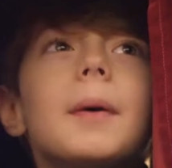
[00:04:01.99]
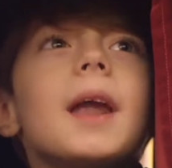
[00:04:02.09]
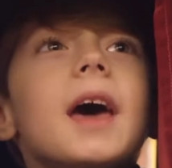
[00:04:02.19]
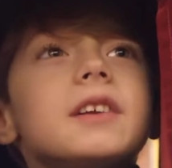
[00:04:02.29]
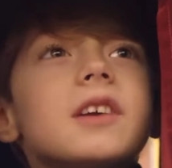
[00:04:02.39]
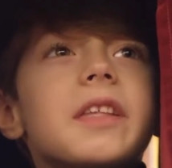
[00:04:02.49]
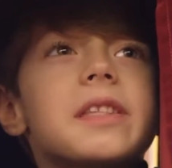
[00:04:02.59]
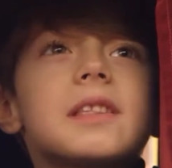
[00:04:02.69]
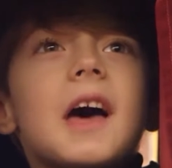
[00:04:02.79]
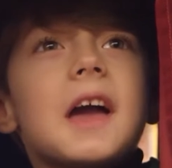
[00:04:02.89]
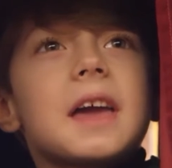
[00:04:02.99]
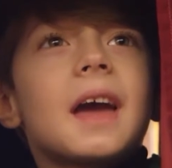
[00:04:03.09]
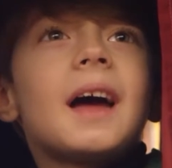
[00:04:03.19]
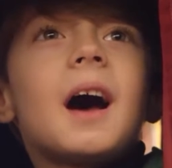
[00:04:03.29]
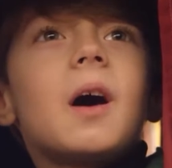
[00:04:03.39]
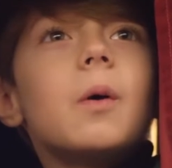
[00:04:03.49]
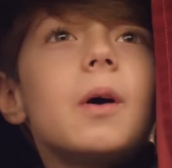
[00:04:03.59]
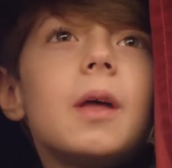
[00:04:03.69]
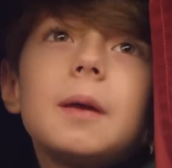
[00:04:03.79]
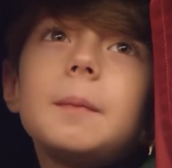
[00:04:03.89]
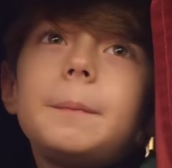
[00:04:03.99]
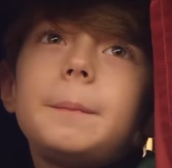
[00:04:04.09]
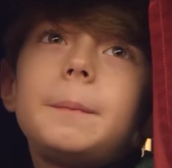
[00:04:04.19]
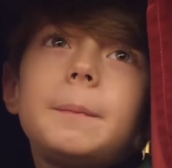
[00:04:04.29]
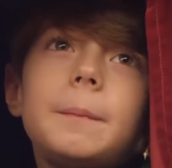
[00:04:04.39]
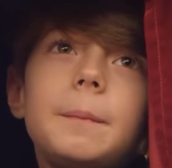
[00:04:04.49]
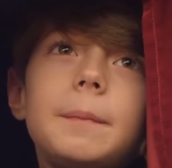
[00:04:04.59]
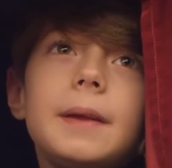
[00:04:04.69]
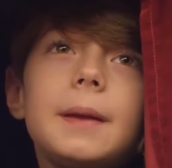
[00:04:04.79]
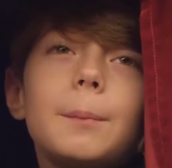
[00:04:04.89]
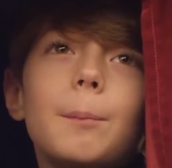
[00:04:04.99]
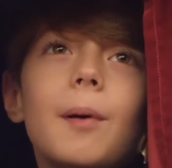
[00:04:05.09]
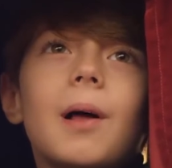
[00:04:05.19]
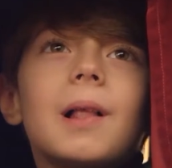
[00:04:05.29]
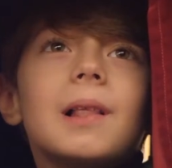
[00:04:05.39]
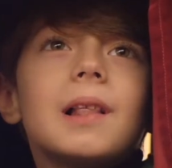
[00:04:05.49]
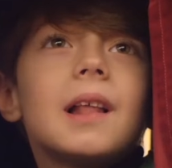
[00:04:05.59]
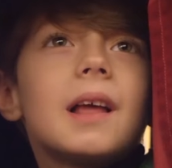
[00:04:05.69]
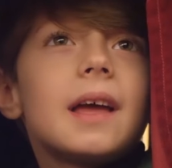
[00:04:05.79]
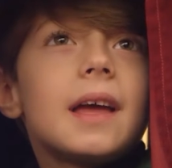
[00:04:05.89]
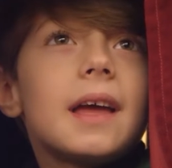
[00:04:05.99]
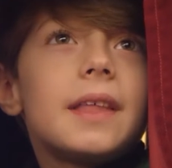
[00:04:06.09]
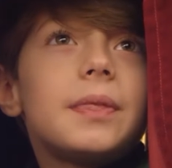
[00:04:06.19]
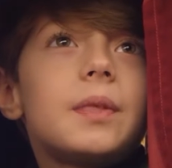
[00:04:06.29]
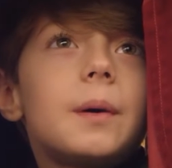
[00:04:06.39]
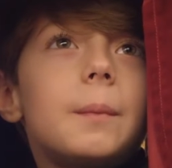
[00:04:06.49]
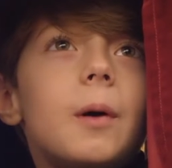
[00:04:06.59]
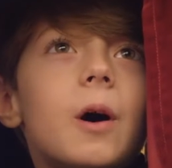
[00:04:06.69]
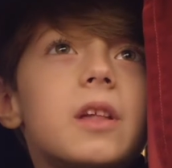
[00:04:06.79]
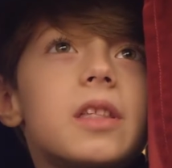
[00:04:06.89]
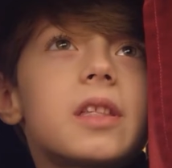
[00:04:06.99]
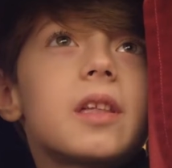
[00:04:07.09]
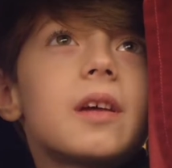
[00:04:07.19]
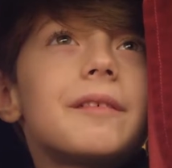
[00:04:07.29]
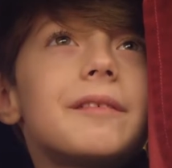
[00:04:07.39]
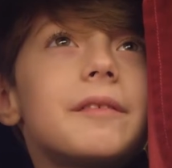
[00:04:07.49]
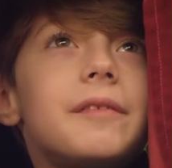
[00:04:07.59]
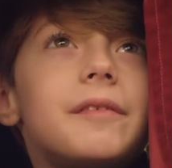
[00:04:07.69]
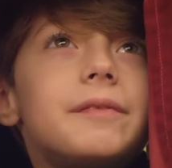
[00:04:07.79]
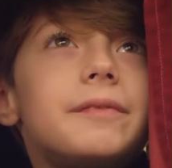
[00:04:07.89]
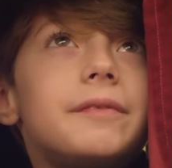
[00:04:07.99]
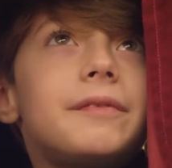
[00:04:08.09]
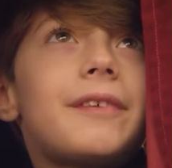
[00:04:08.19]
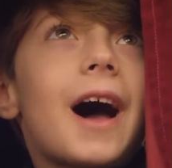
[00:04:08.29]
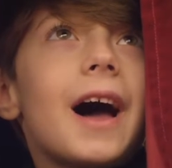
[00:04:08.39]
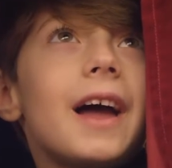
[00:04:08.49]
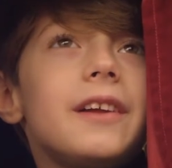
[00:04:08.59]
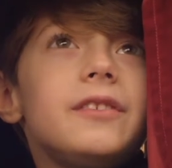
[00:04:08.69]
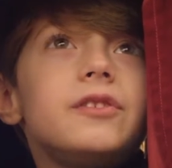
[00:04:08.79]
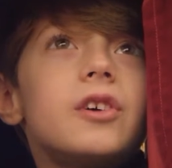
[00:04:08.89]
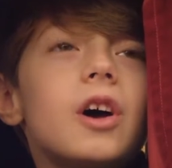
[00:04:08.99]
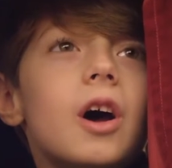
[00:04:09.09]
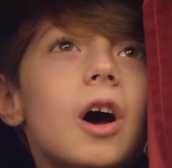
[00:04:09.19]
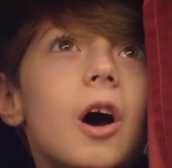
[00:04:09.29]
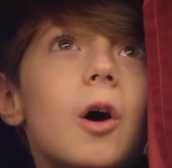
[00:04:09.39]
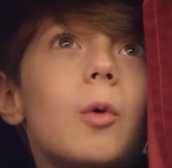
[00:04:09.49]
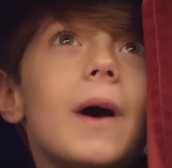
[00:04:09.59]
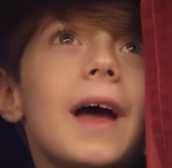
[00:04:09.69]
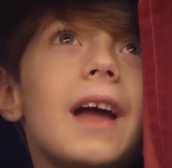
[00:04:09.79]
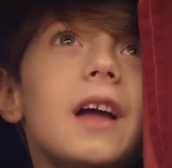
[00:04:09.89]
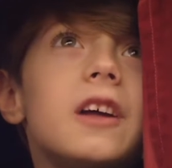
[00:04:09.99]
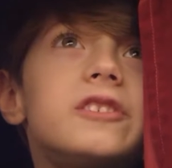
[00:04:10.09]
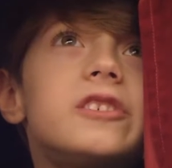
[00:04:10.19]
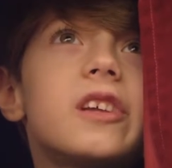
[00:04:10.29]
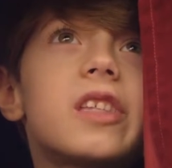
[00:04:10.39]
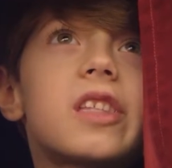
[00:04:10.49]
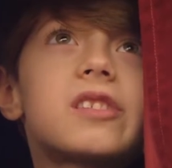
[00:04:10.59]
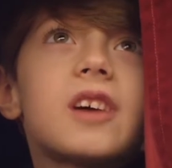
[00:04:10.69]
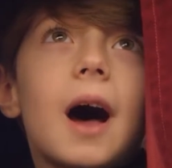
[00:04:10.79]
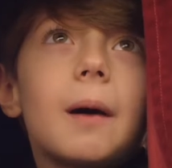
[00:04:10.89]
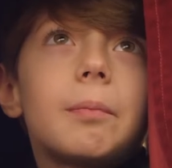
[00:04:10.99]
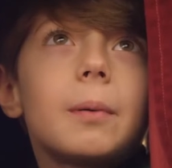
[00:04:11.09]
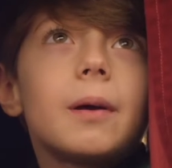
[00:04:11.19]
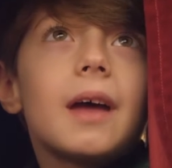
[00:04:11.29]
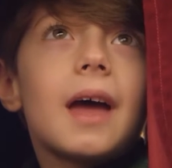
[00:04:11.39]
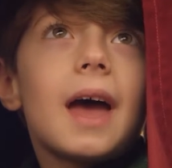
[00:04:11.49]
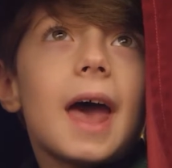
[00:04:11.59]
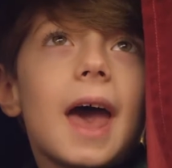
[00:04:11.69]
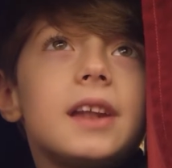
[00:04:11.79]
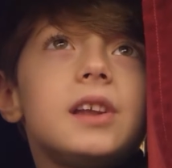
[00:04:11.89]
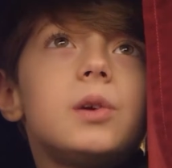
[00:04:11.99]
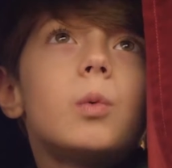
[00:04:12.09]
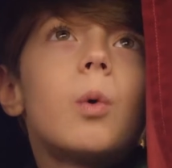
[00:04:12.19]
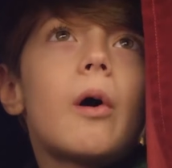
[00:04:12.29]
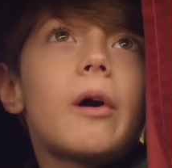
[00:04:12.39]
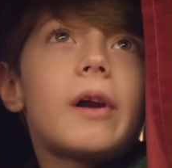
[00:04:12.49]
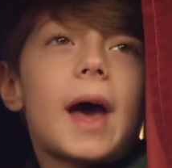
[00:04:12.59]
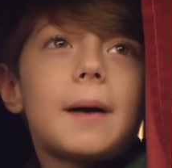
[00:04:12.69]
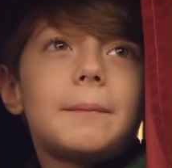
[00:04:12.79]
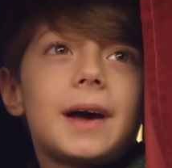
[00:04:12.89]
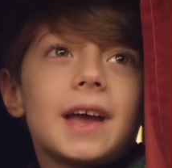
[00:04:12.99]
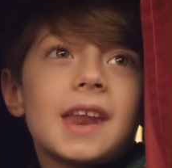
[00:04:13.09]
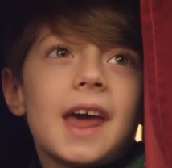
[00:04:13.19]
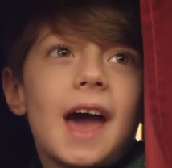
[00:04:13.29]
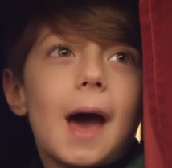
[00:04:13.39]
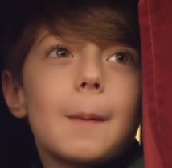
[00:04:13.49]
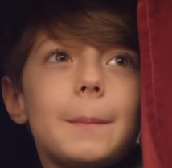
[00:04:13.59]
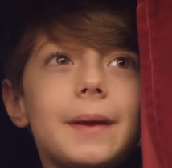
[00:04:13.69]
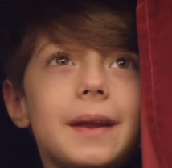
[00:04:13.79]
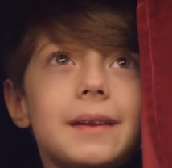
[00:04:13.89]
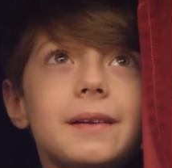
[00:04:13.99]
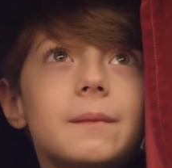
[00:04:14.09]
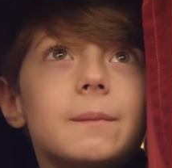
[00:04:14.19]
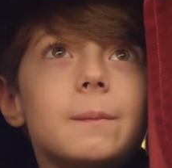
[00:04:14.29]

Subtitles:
But I just like how people in the books find a way to stop any war that might happen.